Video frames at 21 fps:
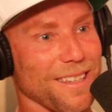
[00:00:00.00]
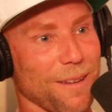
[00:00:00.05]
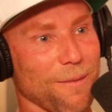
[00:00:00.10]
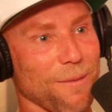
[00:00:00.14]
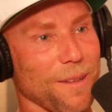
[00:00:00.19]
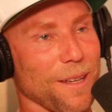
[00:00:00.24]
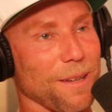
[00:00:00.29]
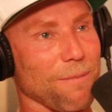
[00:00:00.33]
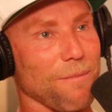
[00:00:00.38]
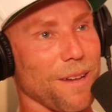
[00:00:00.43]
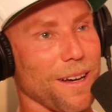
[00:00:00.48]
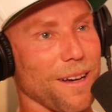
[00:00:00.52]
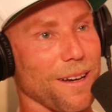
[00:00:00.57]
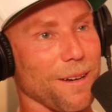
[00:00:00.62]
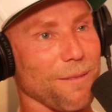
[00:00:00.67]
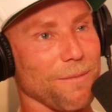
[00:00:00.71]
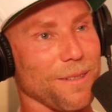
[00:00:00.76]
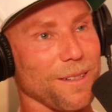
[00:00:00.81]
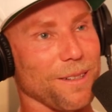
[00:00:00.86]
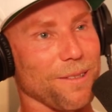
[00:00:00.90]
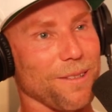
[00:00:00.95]
I'm like,
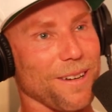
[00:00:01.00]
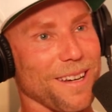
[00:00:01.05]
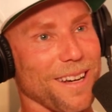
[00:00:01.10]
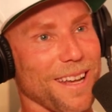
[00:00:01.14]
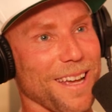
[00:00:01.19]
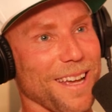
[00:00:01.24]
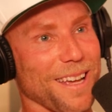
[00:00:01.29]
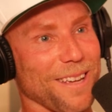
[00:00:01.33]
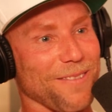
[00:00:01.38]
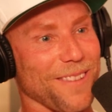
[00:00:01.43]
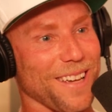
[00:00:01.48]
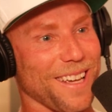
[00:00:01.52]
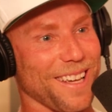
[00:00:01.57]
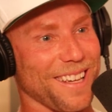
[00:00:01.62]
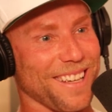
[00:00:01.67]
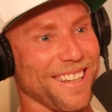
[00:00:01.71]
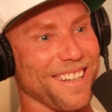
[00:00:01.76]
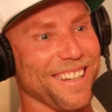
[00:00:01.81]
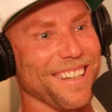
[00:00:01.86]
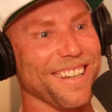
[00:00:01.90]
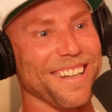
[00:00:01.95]
Mom, I'm in grade 8,
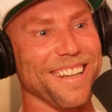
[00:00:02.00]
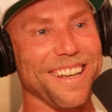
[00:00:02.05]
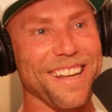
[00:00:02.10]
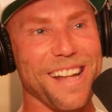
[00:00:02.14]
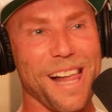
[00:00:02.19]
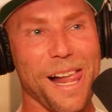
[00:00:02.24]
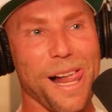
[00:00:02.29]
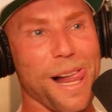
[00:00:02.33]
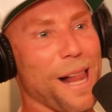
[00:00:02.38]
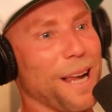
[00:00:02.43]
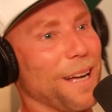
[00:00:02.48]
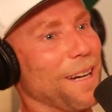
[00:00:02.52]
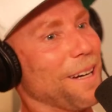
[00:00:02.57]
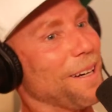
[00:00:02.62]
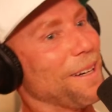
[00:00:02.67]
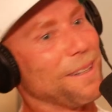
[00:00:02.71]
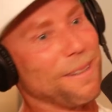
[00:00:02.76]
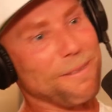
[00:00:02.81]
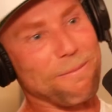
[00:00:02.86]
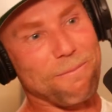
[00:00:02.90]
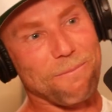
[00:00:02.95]

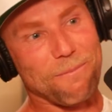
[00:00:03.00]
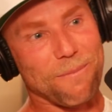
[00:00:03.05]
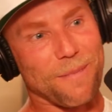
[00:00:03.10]
man.